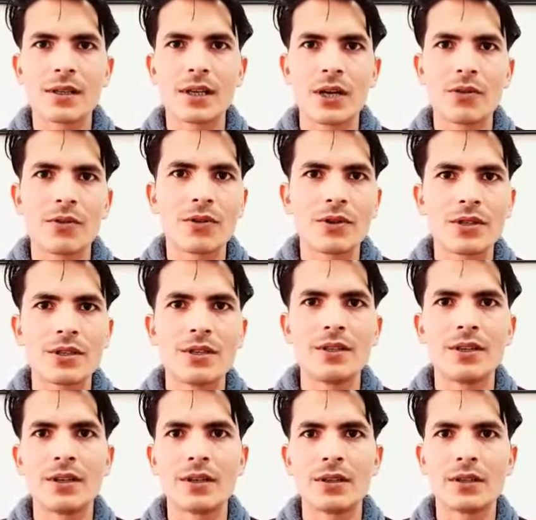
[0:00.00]
Five to six
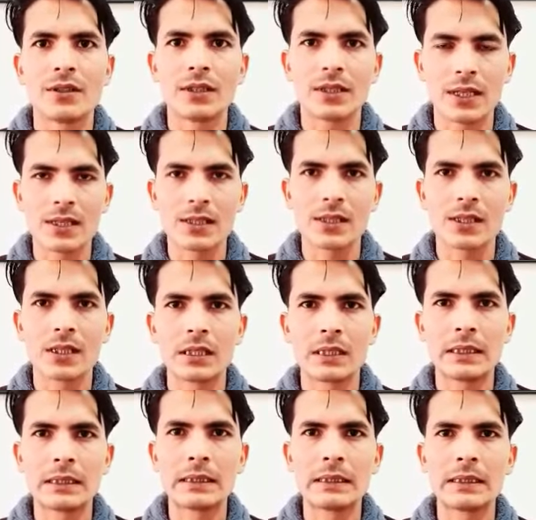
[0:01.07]
years. All right. Thank you so
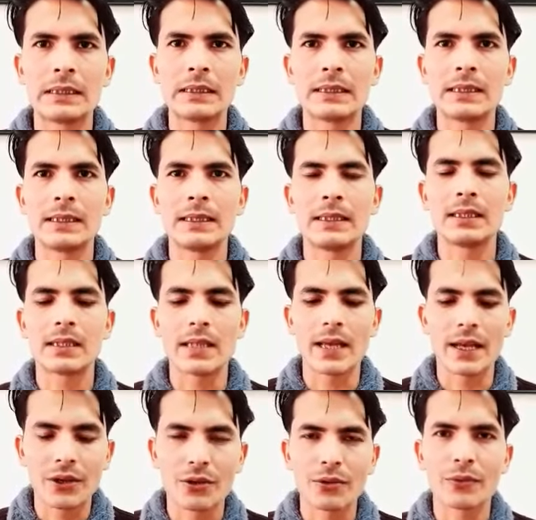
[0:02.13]
much, sir. Have a
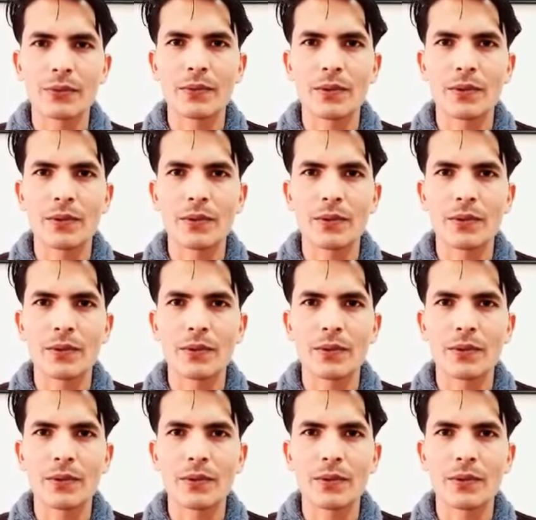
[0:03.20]
great day.